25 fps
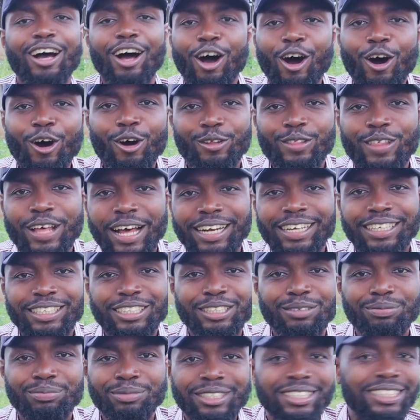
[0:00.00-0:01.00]
All that
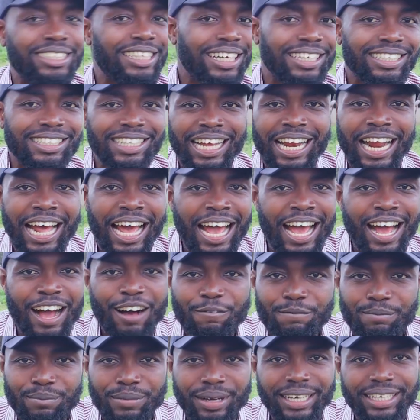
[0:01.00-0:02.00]
is mistake that I
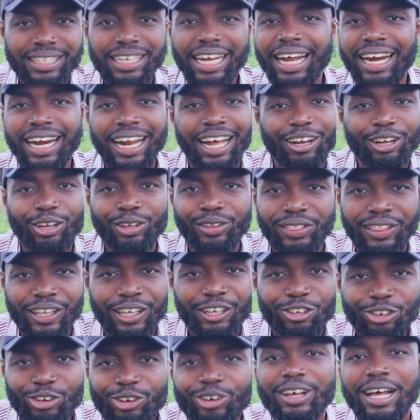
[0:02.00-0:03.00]
have made, and I don't
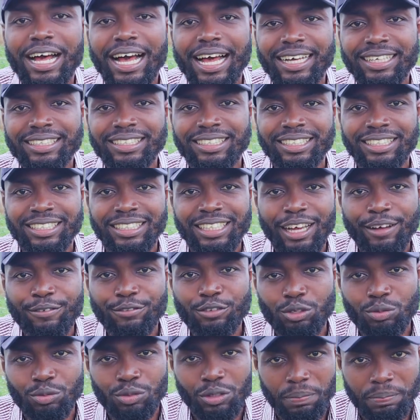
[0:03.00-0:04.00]
think you guys
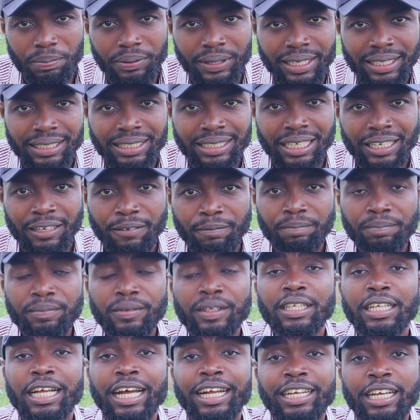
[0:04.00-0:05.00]
deserve to repeat it.
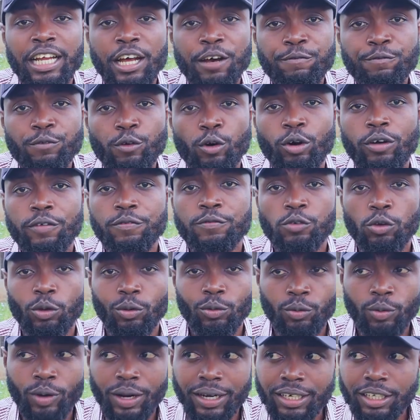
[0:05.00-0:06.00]
And therefore, if
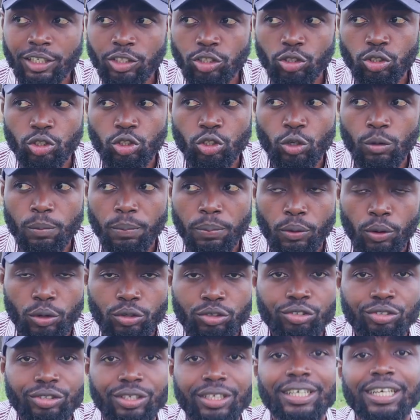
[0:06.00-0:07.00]
you're ready to do
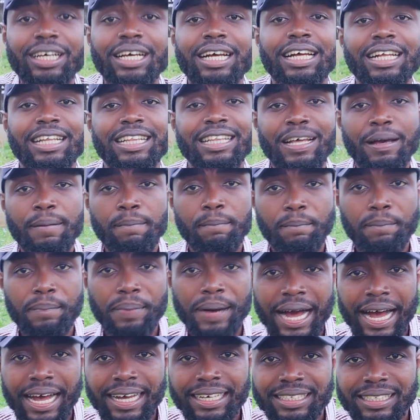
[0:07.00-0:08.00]
poultry, then
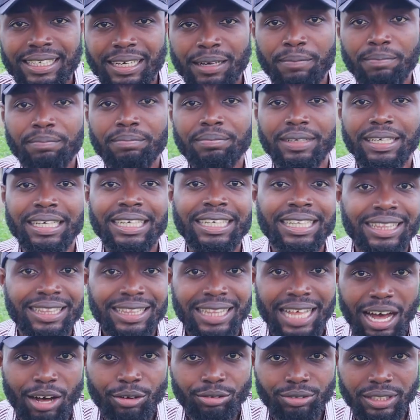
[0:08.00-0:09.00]
buy them in
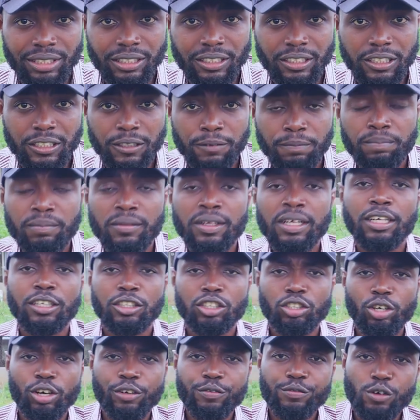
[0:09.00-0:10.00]
thousands.
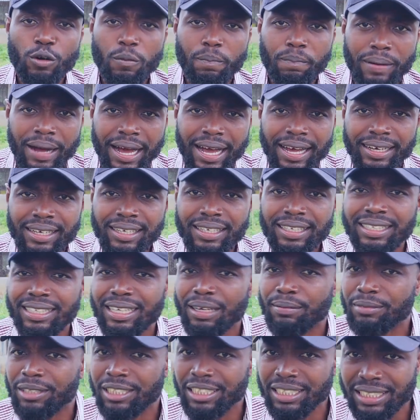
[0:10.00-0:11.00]
So if you're buying
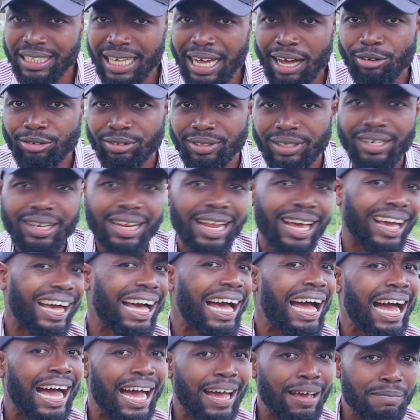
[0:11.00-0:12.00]
them in thousands,
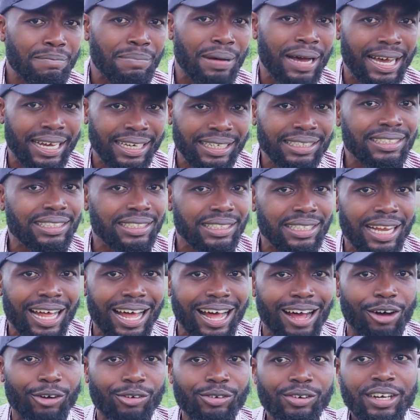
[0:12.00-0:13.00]
like I buy it
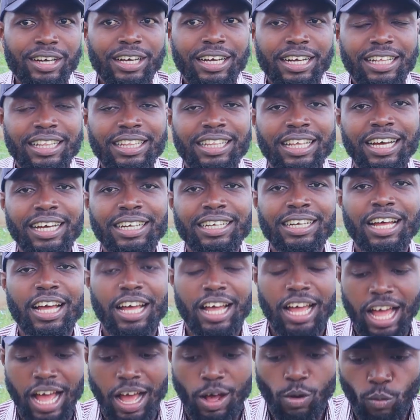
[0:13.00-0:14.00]
now, then
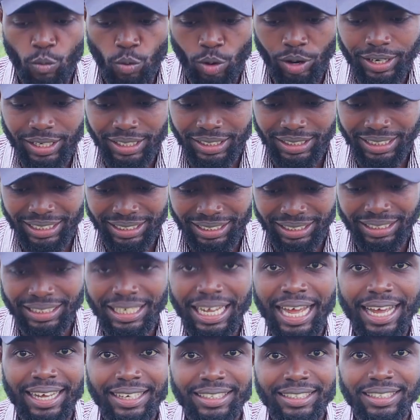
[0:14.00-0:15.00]
what is the
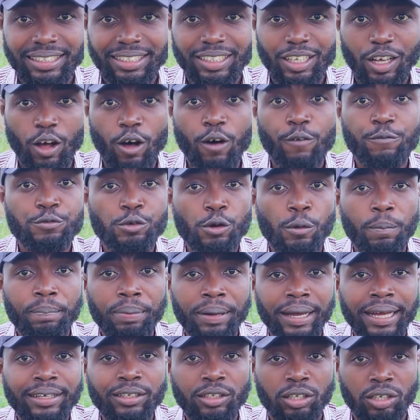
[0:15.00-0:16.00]
size of your
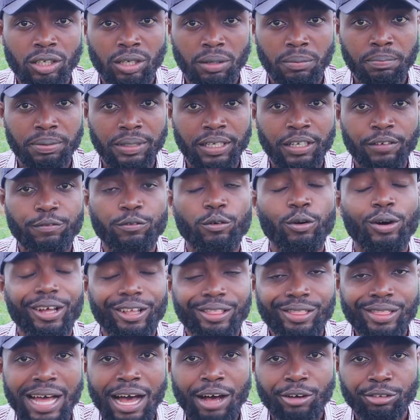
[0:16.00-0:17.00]
pen gonna be for
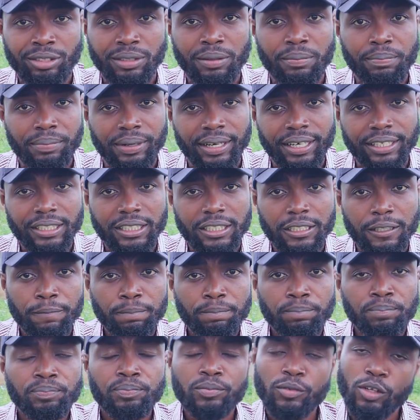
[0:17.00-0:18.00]
1,000 birds?
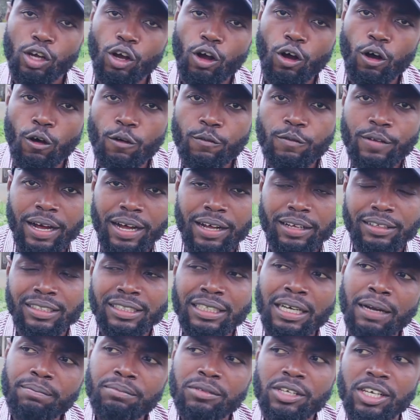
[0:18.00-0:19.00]
Over
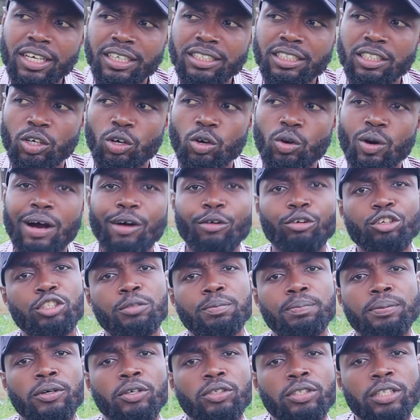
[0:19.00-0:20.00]
some years ago, I
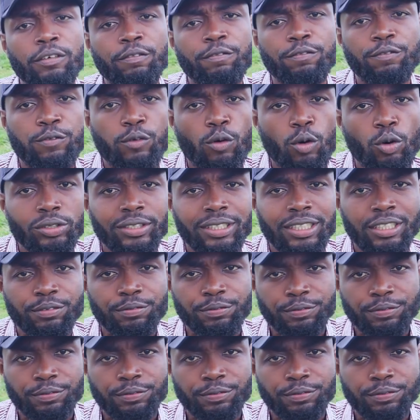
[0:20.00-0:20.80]
was building 40